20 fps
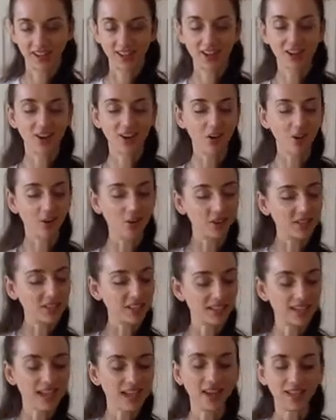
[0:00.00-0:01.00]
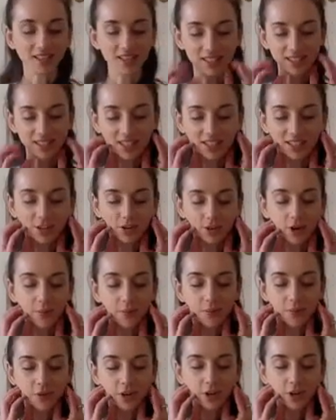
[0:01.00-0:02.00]
Notice the tendency to grip
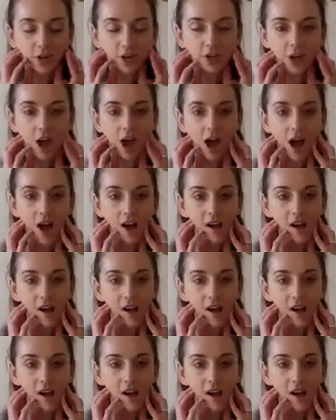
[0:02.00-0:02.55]
through your jaw.